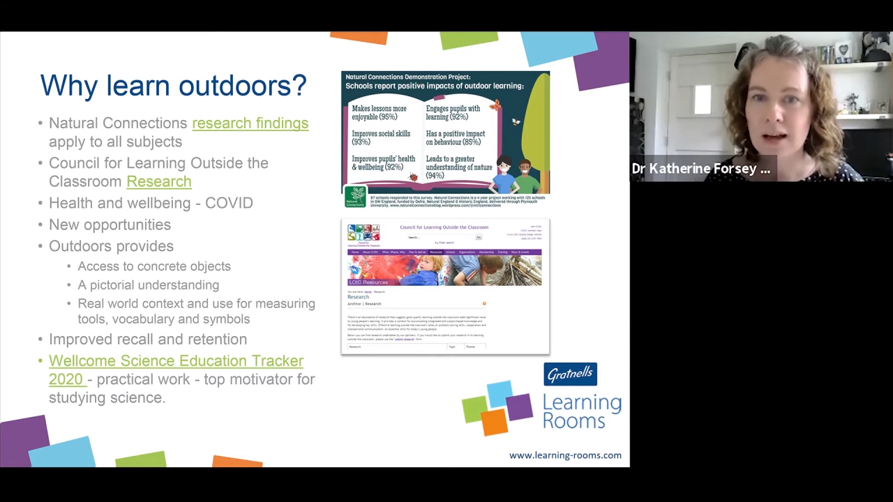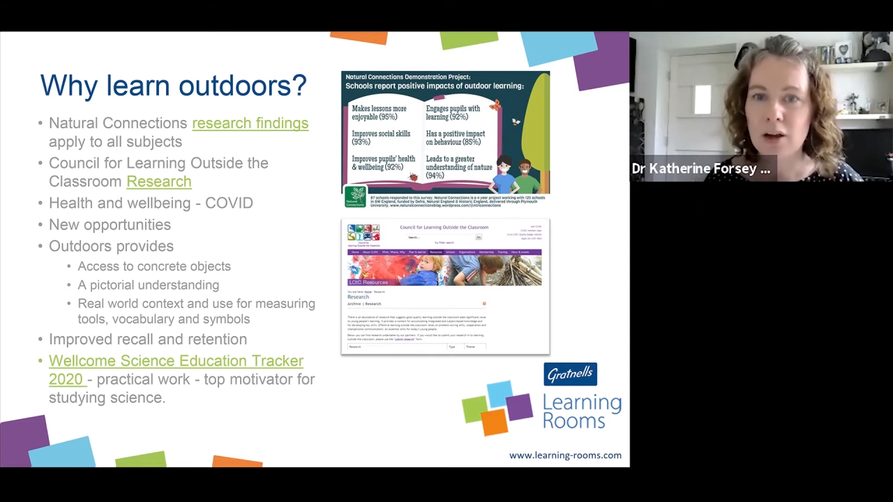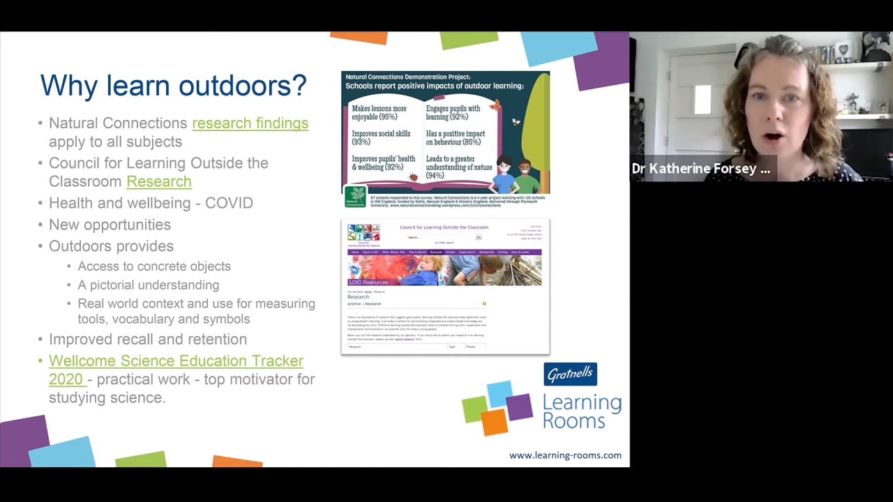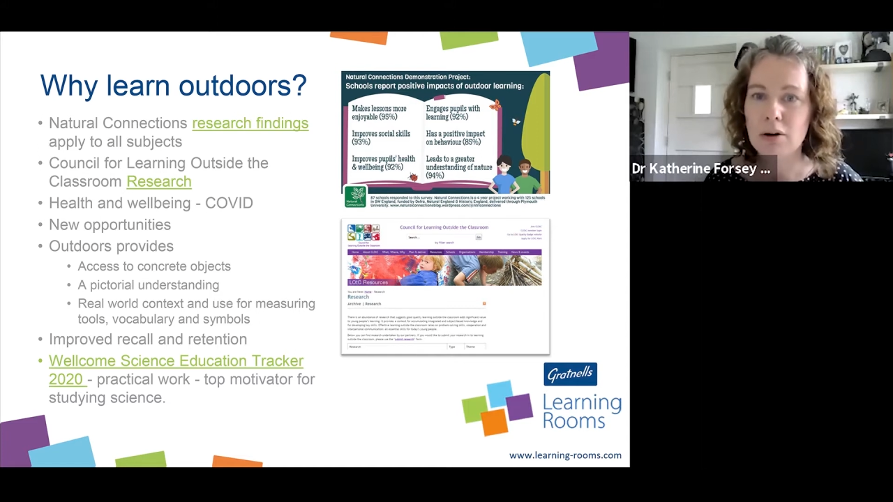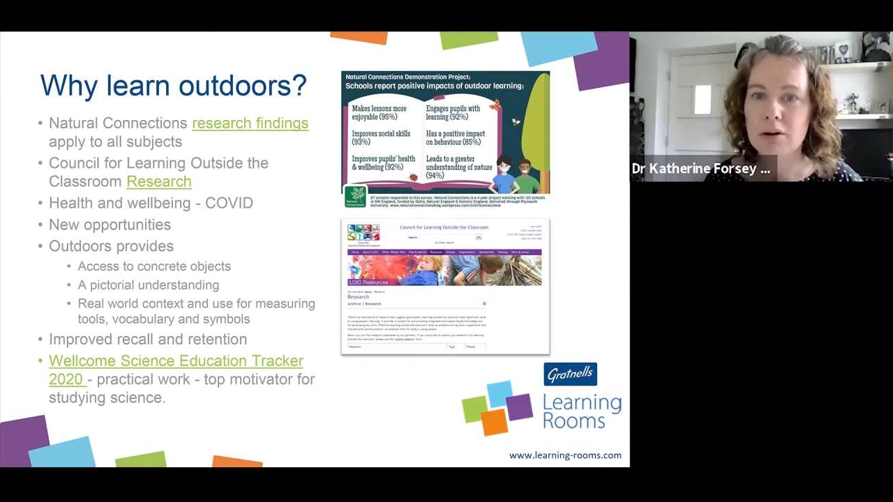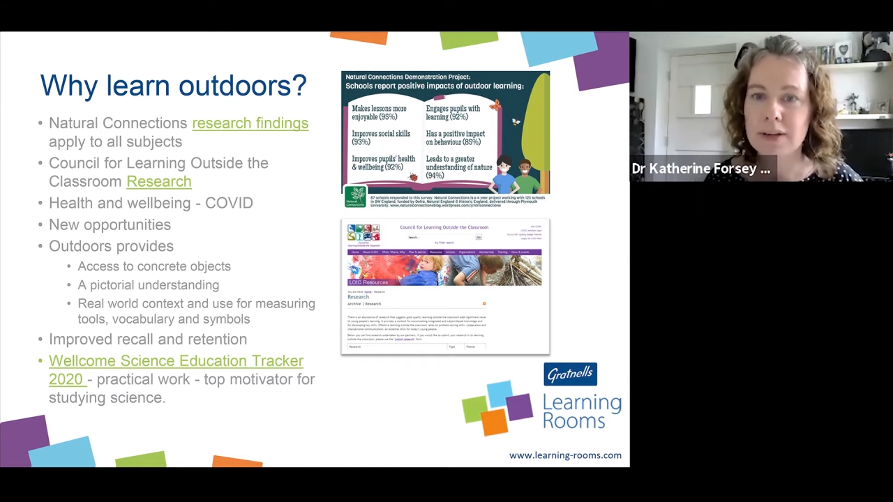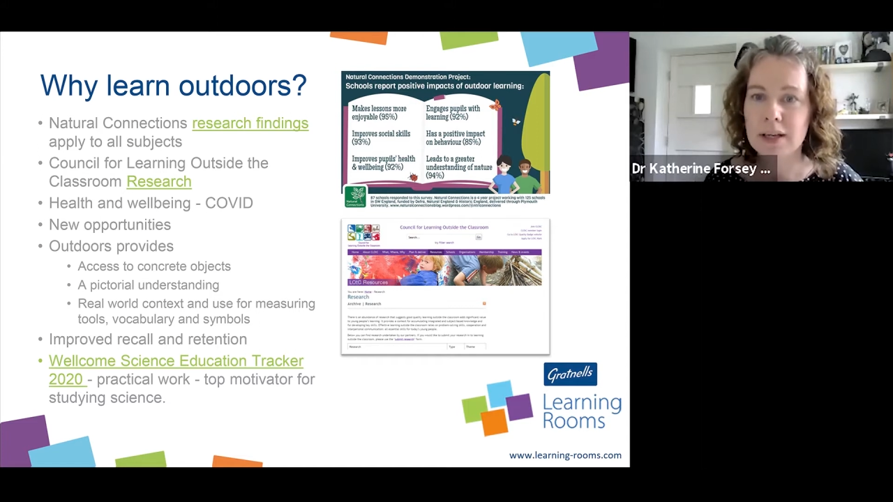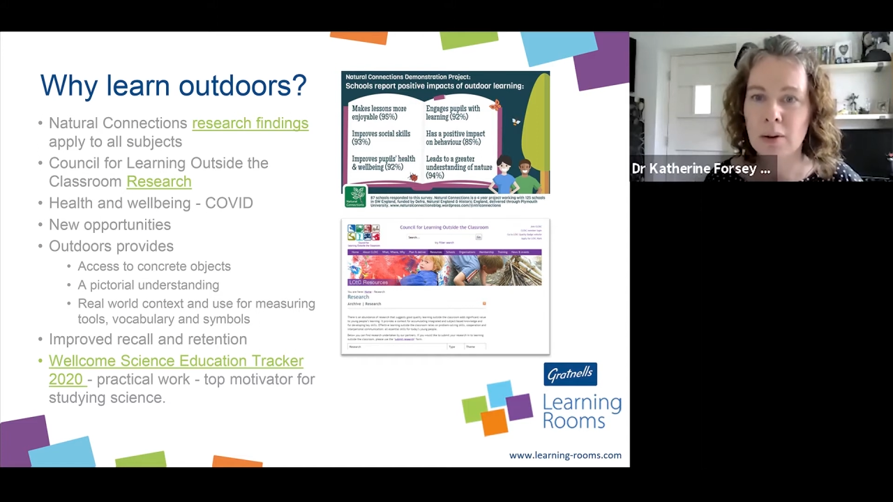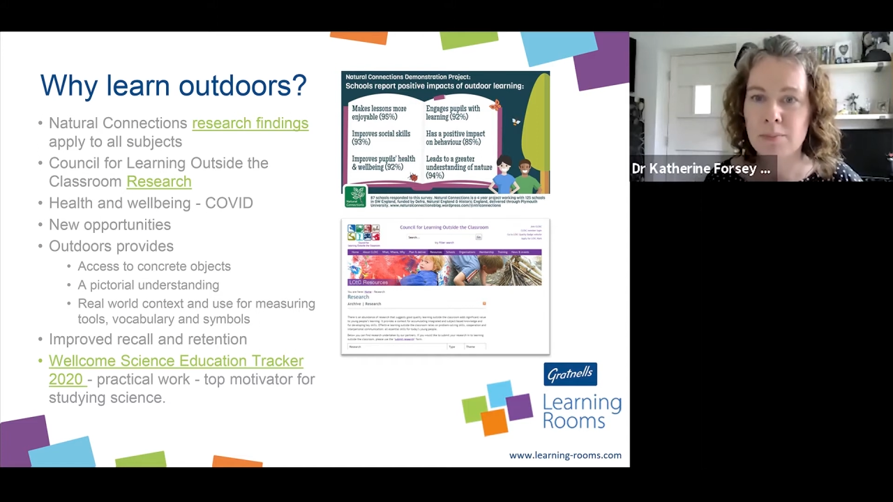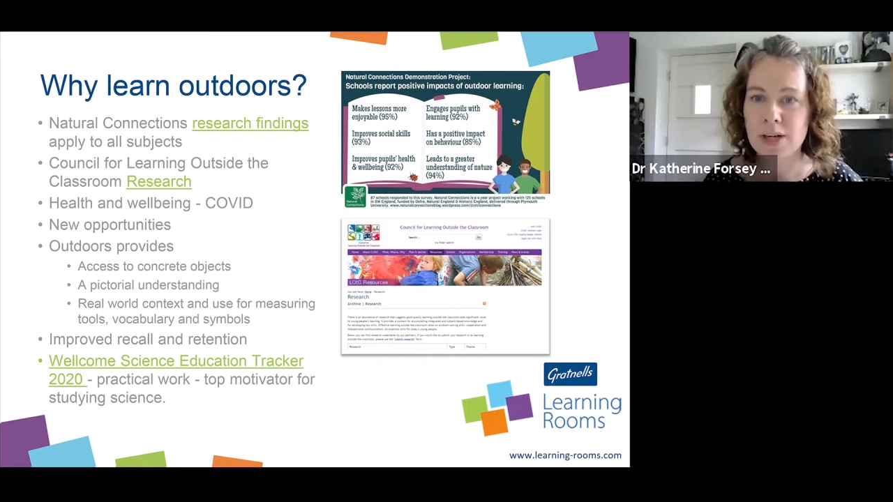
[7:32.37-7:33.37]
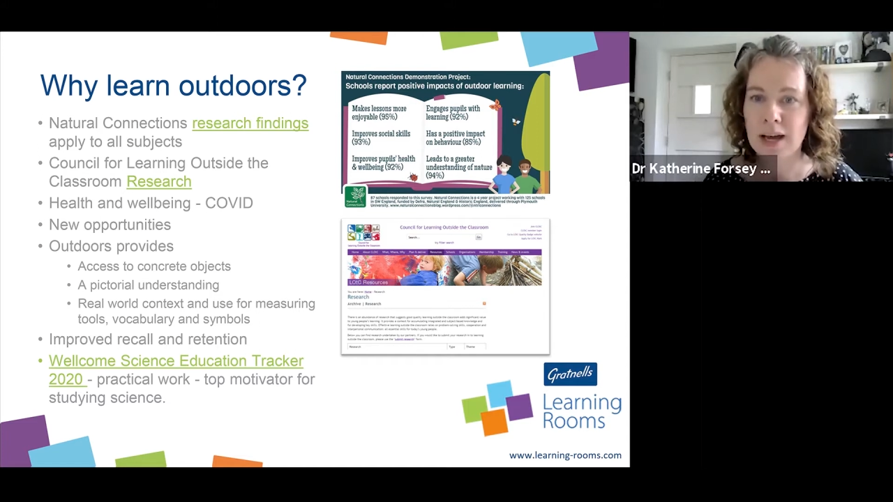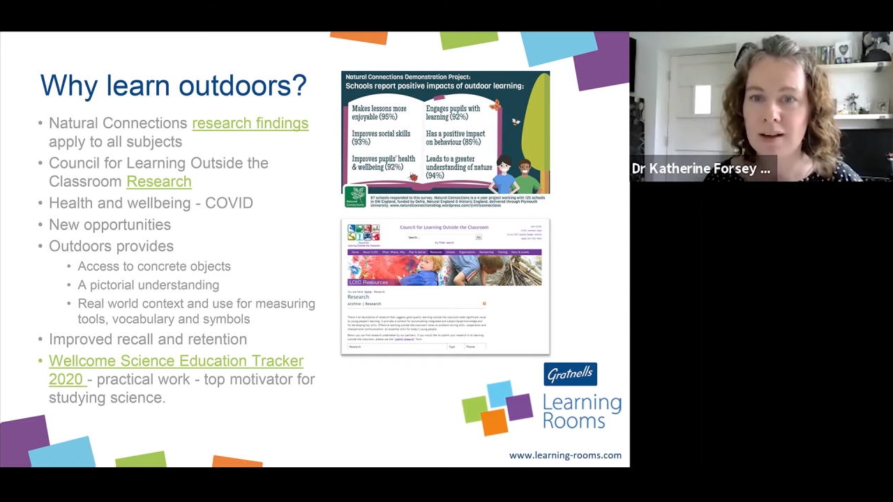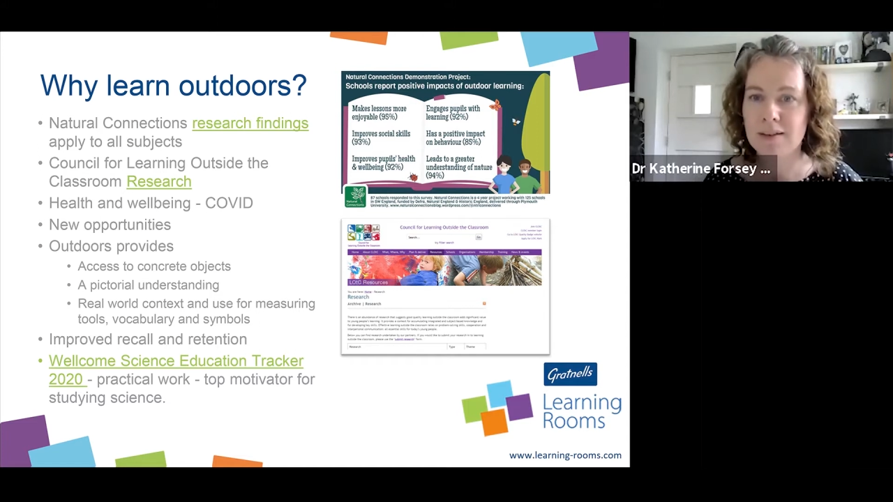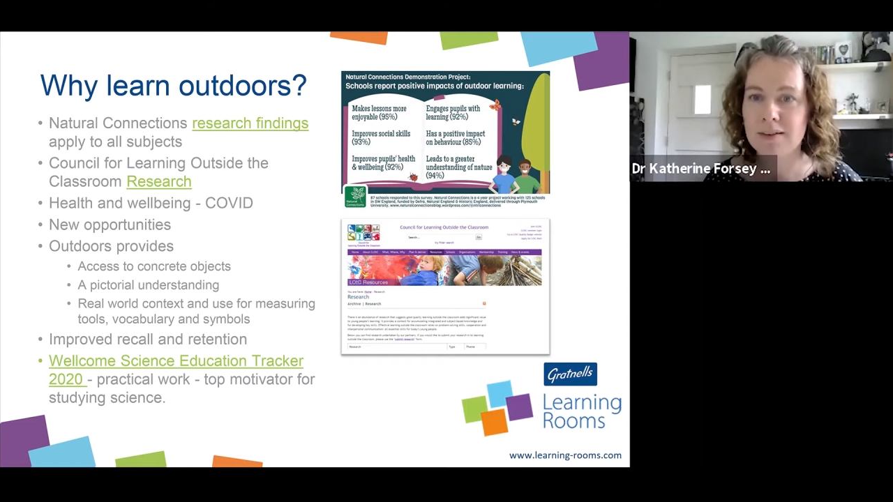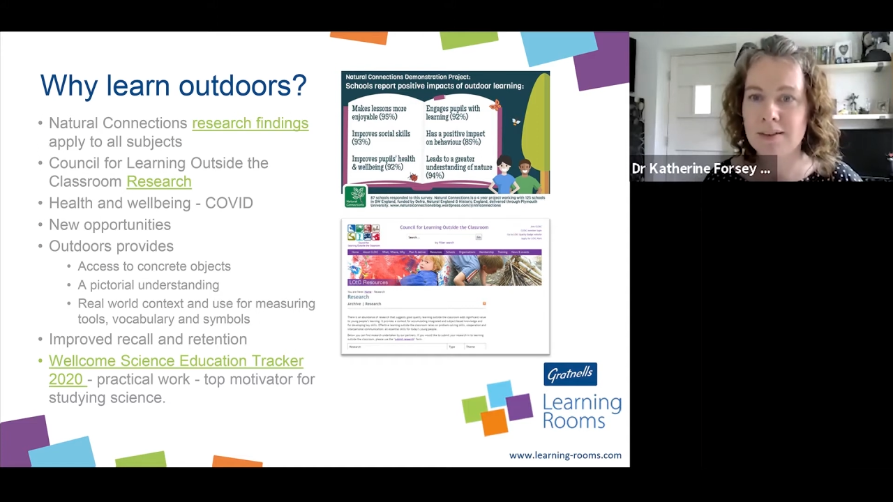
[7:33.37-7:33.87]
and concrete objects,